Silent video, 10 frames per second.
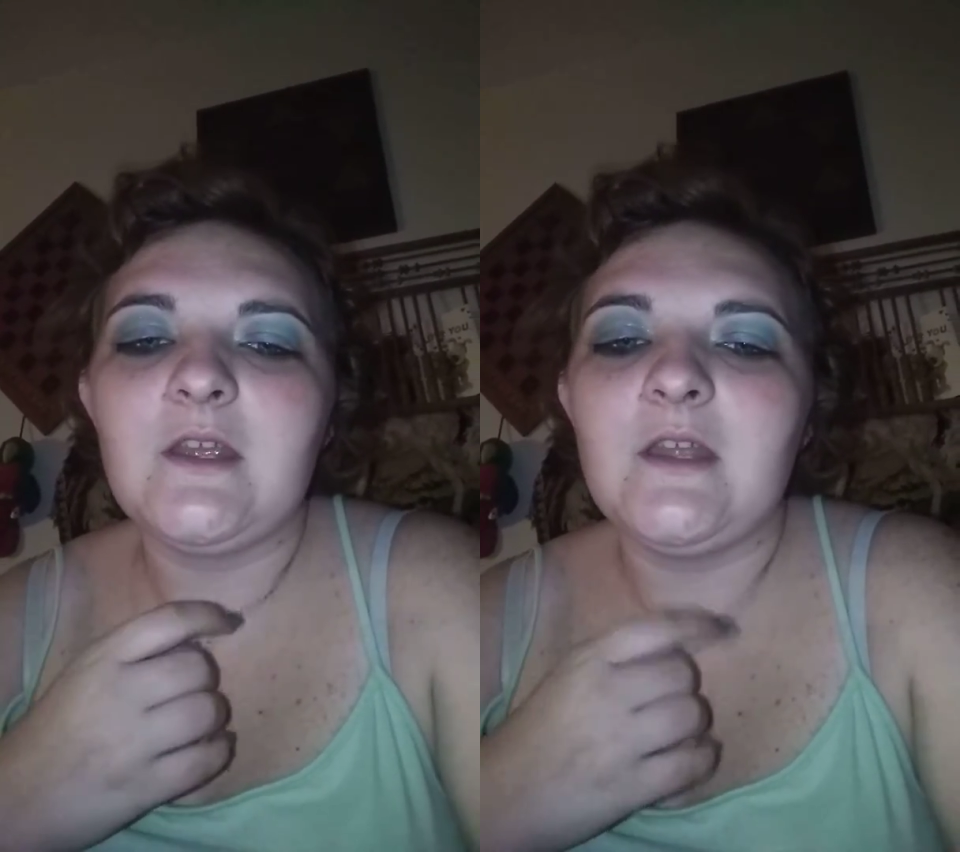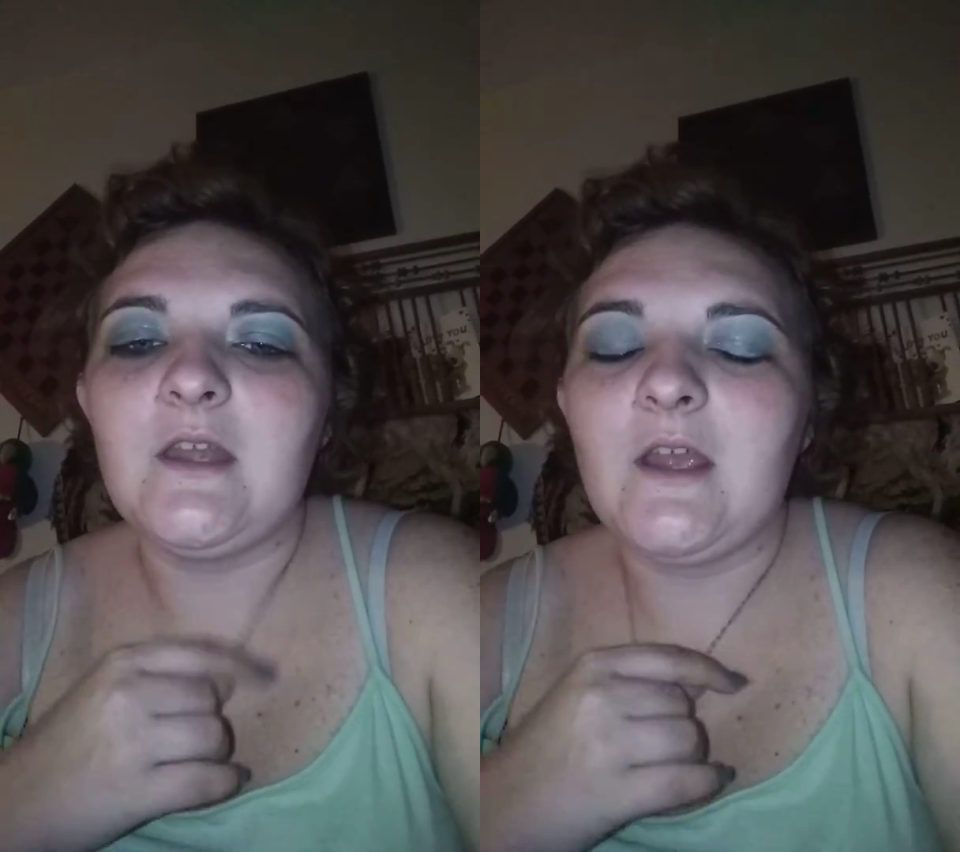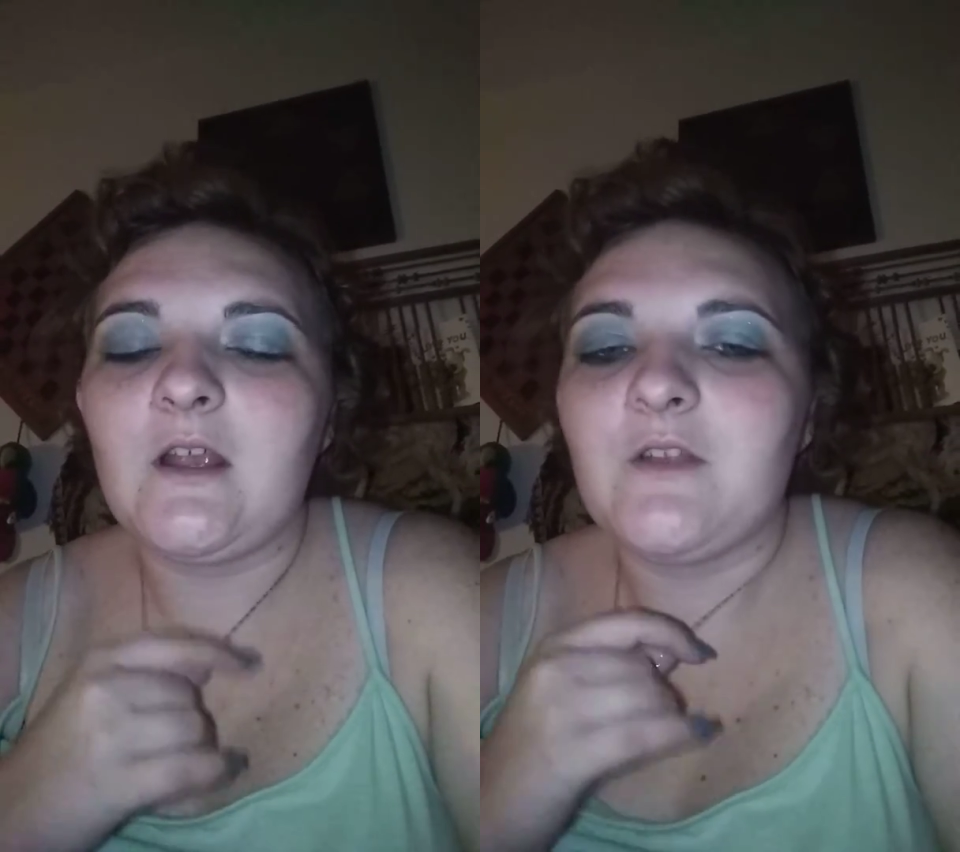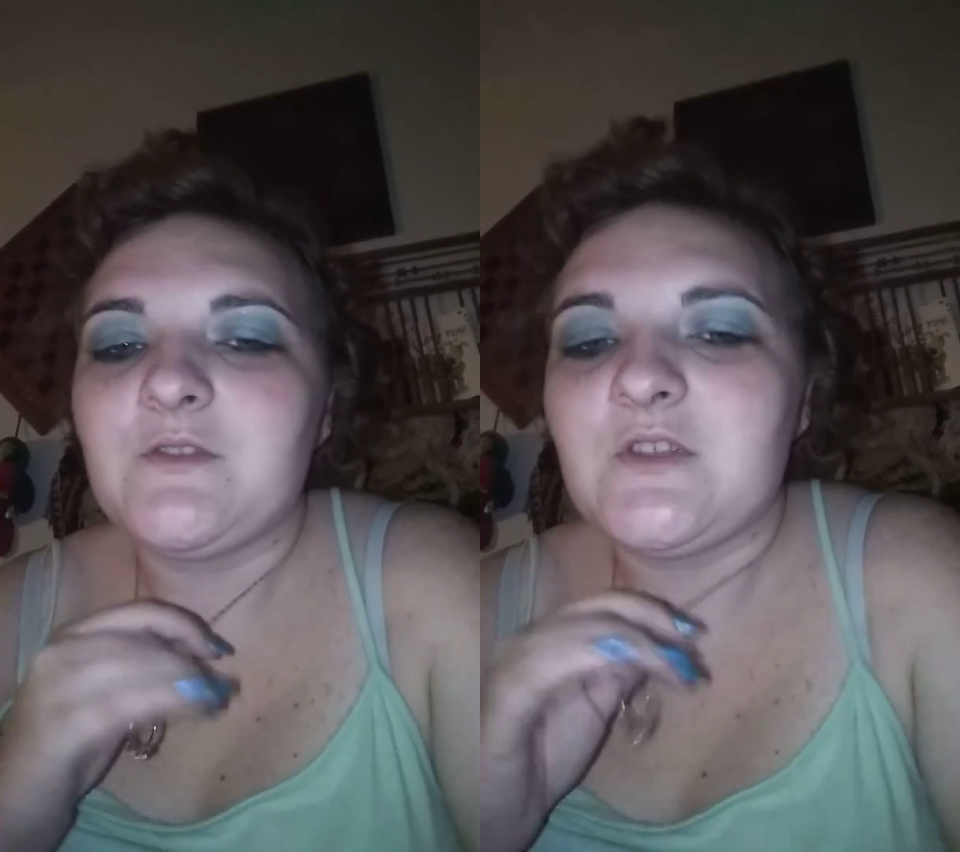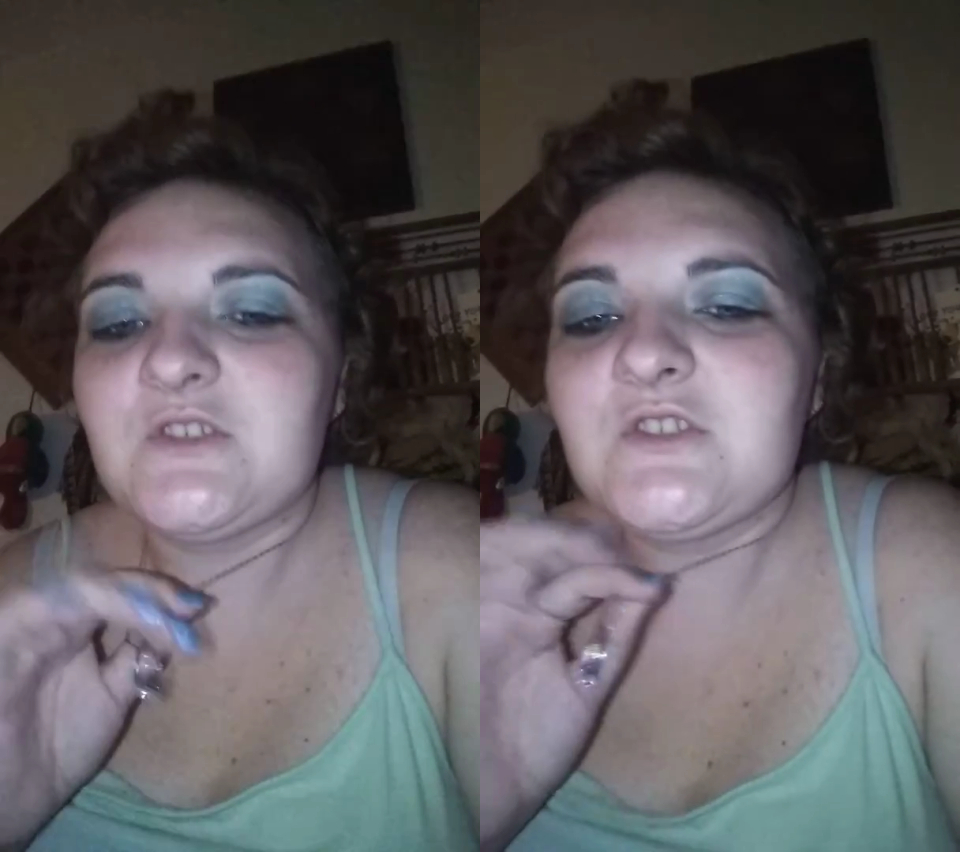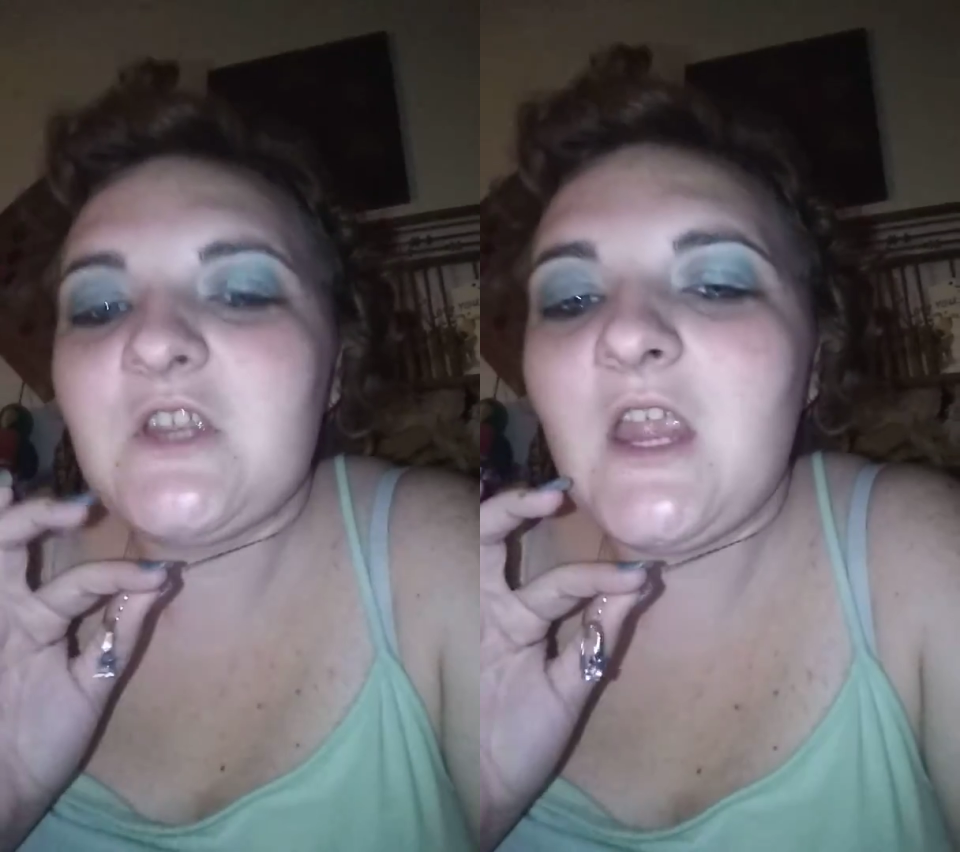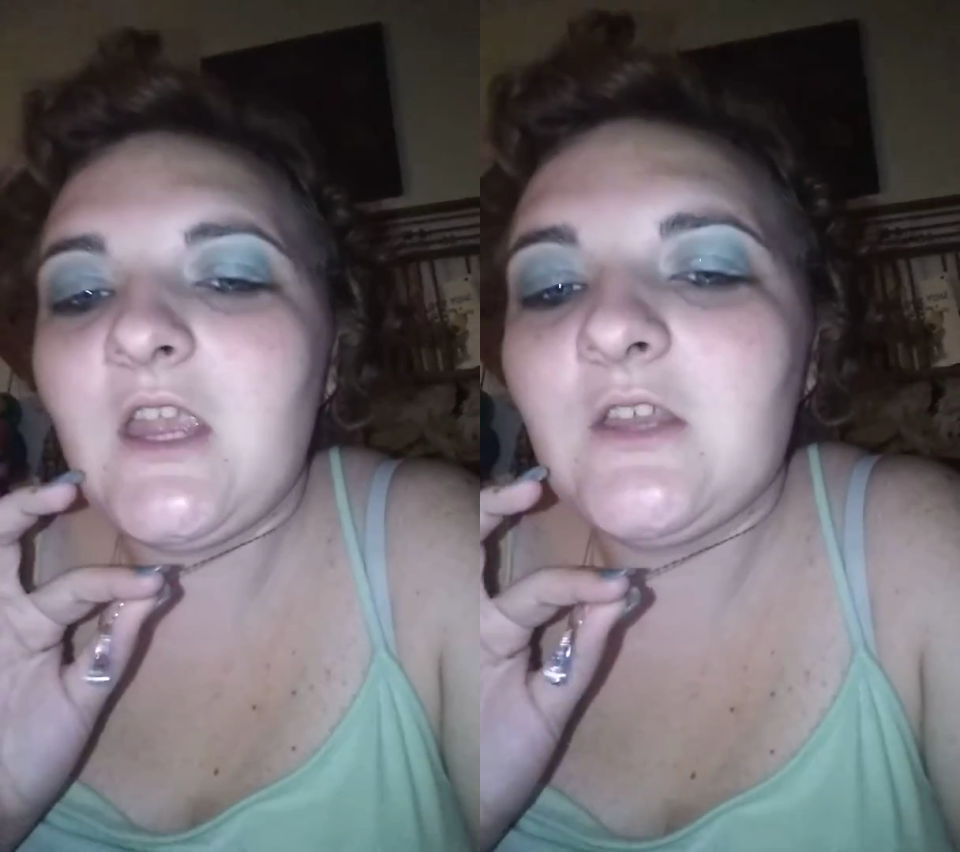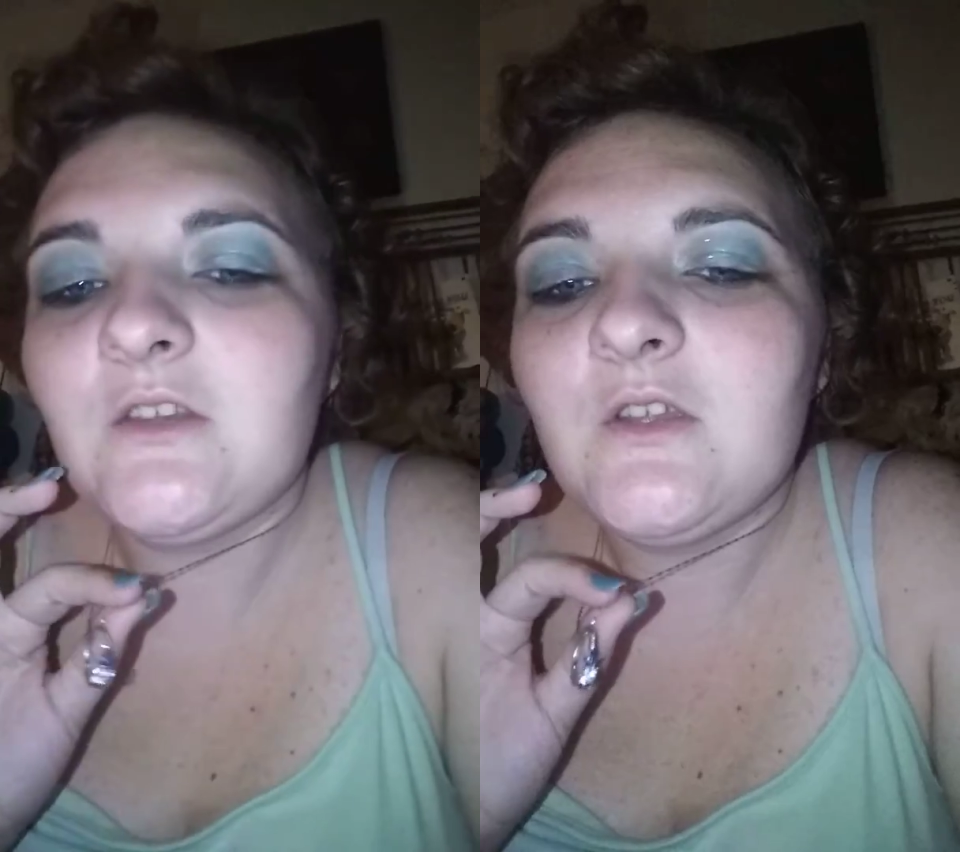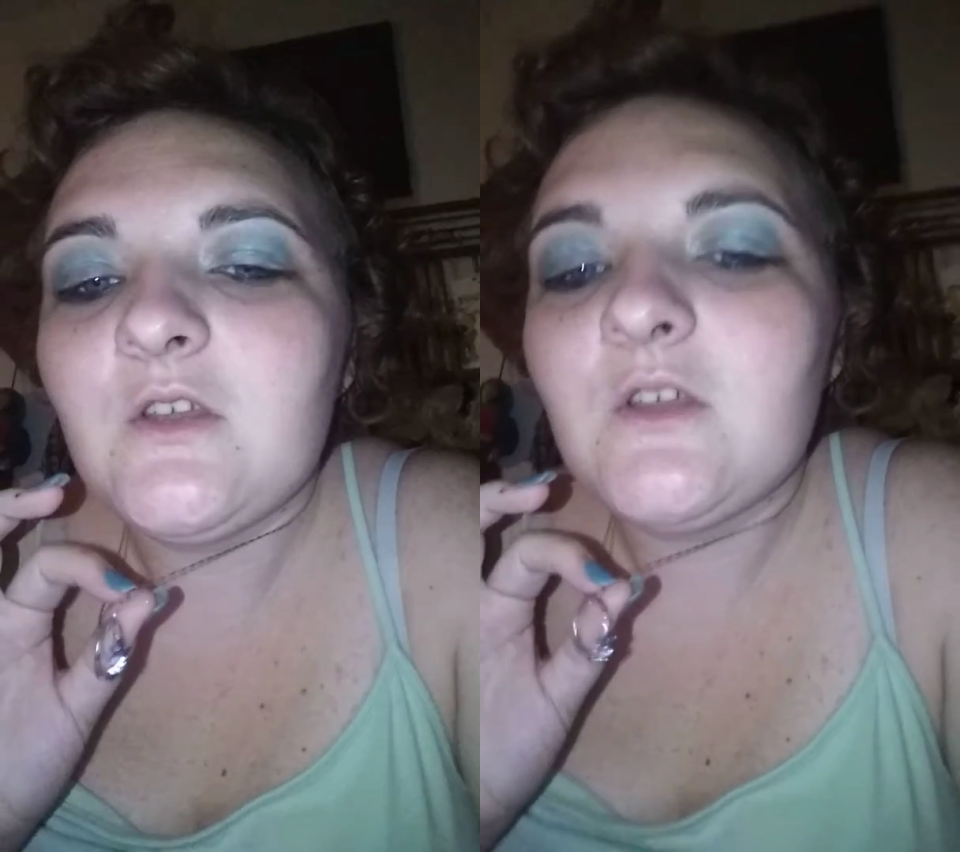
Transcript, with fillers: and I got this chain